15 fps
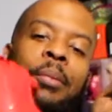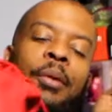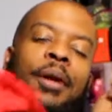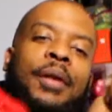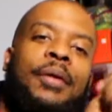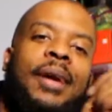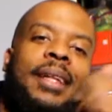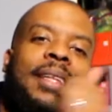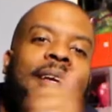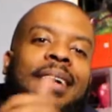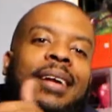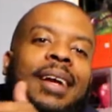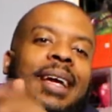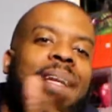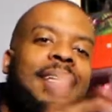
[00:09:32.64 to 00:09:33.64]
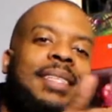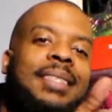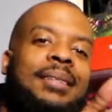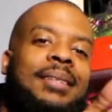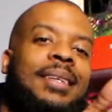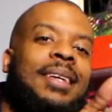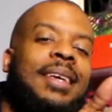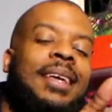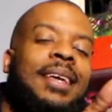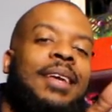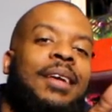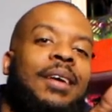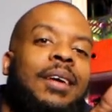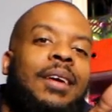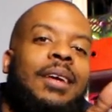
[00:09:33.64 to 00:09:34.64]
pretty right there, and it's
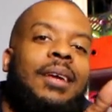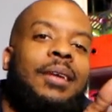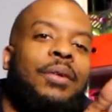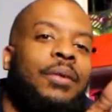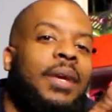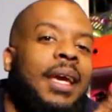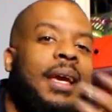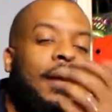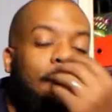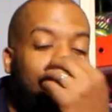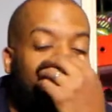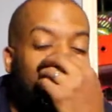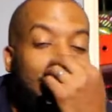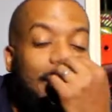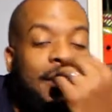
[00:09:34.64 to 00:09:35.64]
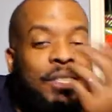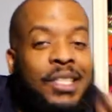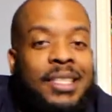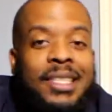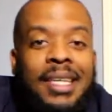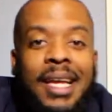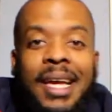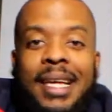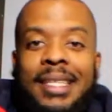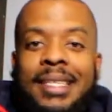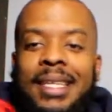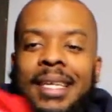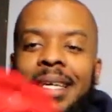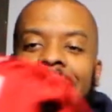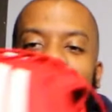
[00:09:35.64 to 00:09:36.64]
you can't really adjust it like I
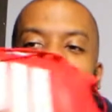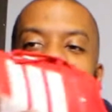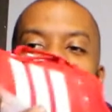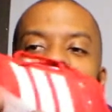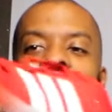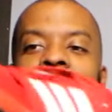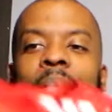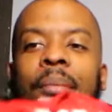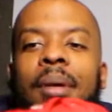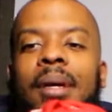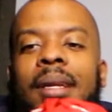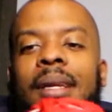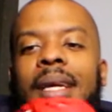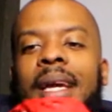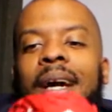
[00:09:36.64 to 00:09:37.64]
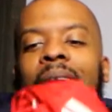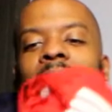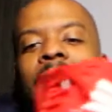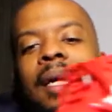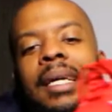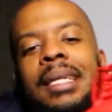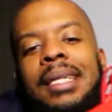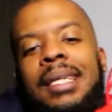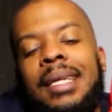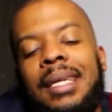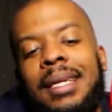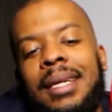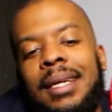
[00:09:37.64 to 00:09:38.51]
said. But look how ugly.